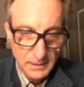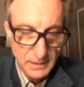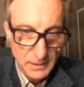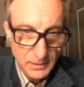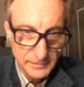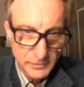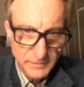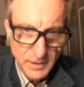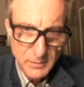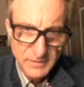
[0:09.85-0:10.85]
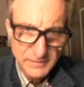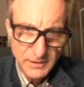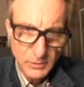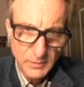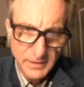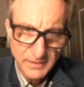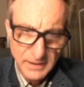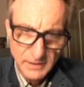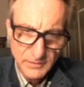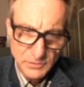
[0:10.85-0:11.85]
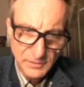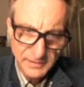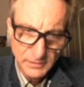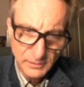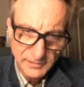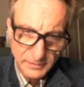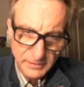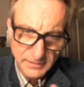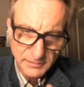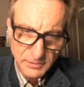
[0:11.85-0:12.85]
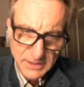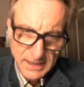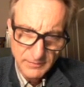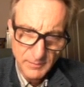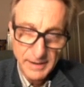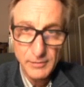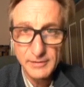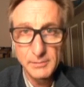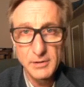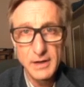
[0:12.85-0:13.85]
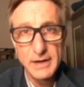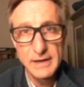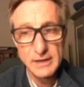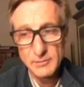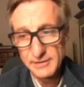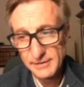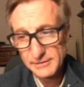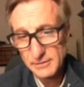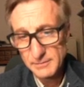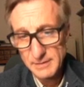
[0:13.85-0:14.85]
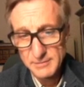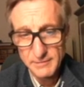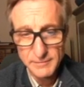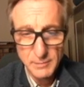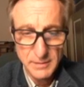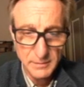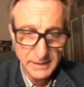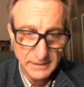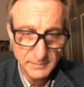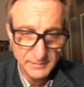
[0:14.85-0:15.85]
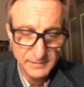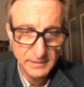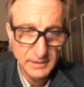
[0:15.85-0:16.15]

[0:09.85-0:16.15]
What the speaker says: So far we've dealt with individual single circuits which have a power supply and a resistor and maybe a few other items,